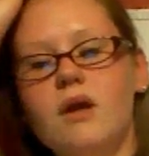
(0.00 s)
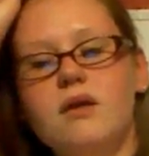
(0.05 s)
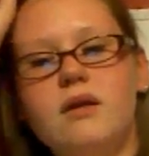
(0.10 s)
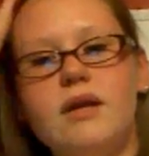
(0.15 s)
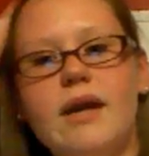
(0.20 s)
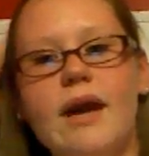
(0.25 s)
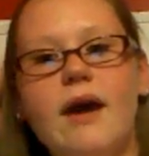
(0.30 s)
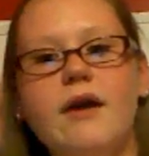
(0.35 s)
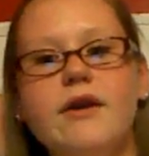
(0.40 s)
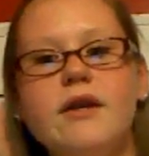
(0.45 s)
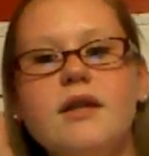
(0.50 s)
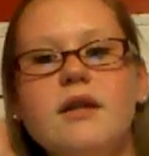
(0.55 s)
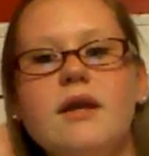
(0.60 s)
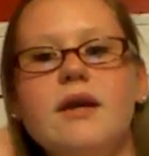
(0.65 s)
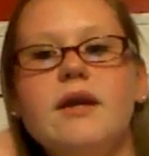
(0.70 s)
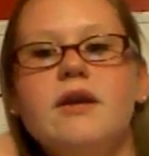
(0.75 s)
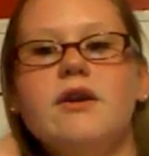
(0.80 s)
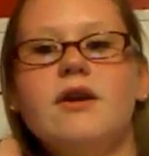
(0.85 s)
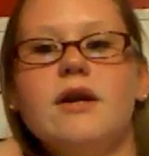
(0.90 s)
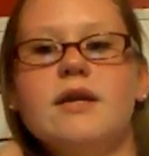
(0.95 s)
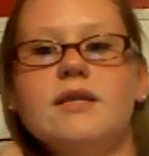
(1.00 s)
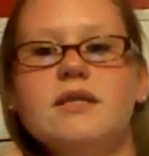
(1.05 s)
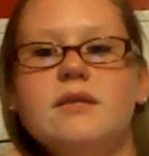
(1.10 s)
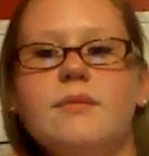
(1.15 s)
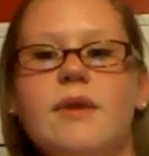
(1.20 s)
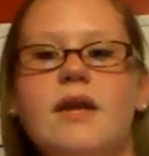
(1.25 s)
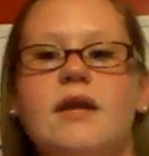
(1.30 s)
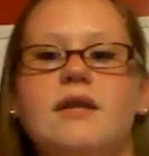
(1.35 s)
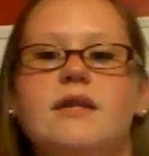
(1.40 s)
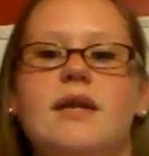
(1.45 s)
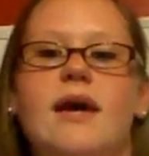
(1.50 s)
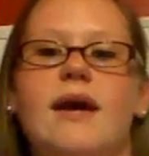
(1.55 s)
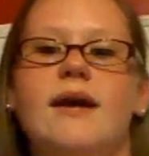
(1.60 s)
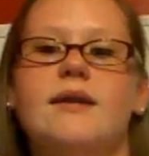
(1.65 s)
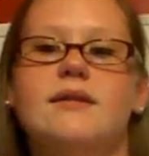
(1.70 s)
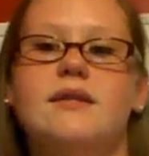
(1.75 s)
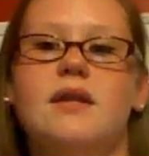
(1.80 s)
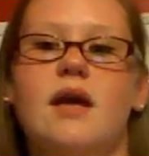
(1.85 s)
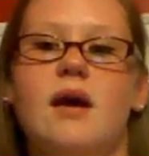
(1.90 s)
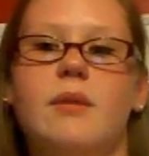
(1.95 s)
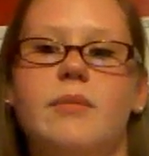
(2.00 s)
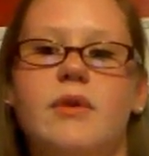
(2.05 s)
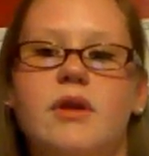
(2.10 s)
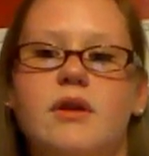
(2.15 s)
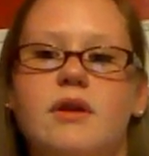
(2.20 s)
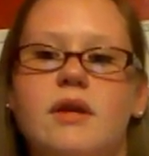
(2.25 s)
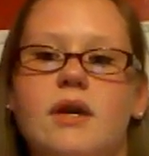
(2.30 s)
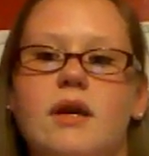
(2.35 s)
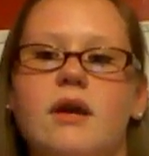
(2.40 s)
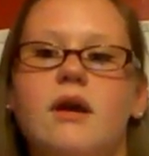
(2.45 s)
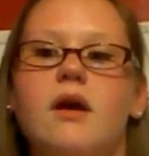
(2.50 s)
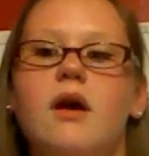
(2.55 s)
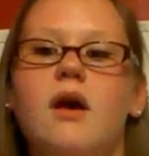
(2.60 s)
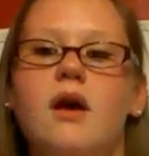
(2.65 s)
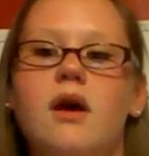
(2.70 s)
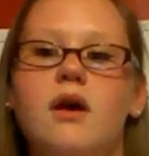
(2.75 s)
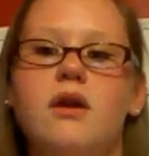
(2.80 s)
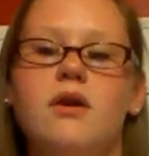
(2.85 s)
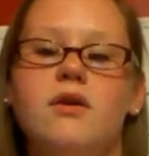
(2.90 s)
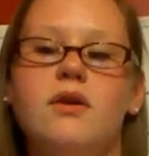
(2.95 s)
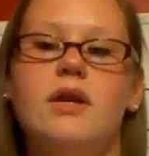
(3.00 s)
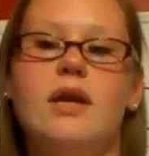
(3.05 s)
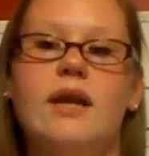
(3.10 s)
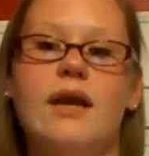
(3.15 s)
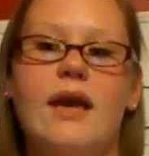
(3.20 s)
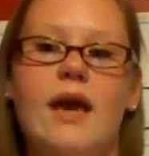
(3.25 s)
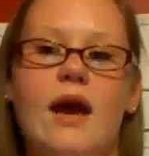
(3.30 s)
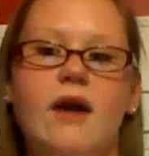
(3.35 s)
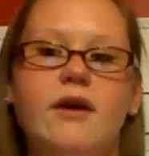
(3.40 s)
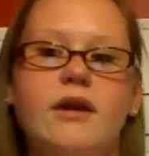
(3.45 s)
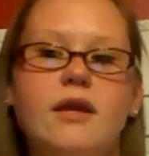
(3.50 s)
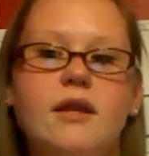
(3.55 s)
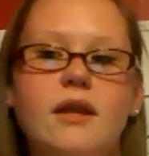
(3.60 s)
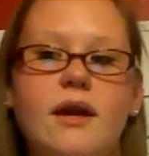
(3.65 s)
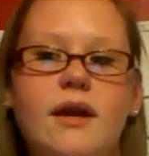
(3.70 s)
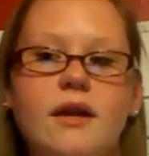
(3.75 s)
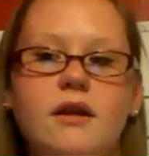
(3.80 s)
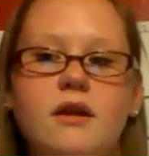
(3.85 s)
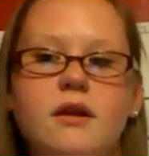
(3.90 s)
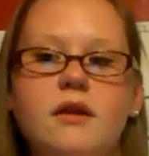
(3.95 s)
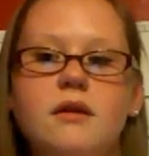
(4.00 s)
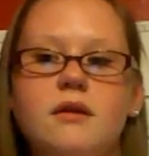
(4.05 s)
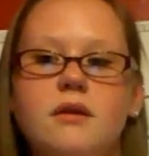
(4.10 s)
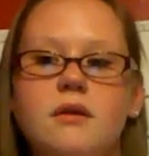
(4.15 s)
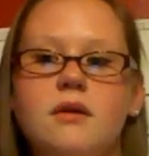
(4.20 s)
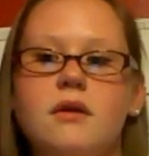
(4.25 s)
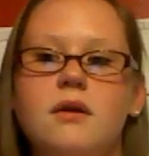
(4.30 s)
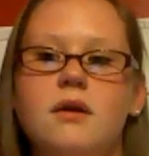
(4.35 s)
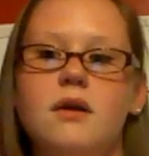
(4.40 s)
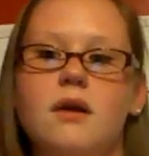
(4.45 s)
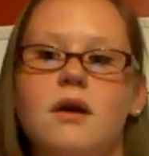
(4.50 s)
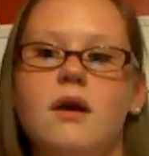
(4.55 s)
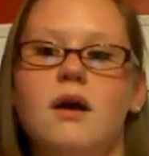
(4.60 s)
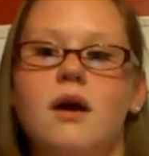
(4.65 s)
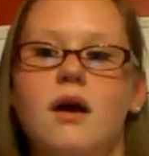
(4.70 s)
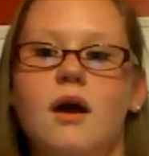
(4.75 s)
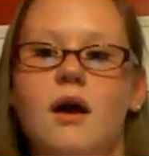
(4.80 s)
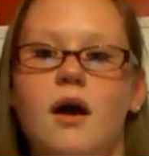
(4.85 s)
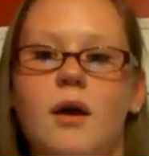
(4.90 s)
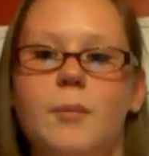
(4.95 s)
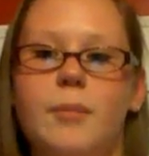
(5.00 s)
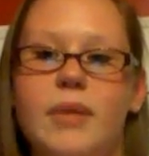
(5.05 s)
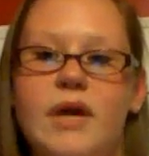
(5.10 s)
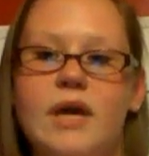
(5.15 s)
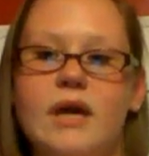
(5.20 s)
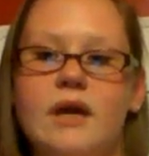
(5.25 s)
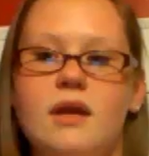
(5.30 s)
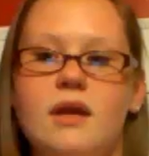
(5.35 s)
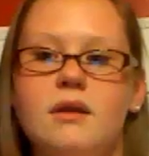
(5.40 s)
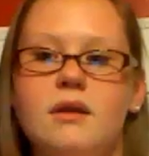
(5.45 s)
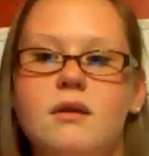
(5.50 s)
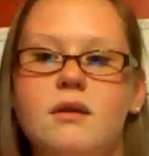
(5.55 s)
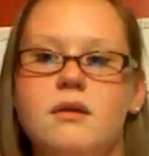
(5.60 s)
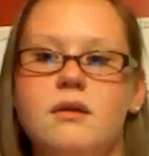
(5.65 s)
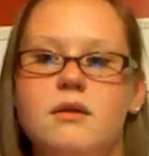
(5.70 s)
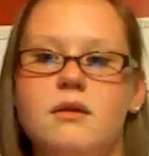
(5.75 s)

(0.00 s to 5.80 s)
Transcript: To calculate your estimated tax liability, you'll need a calculator, a pen,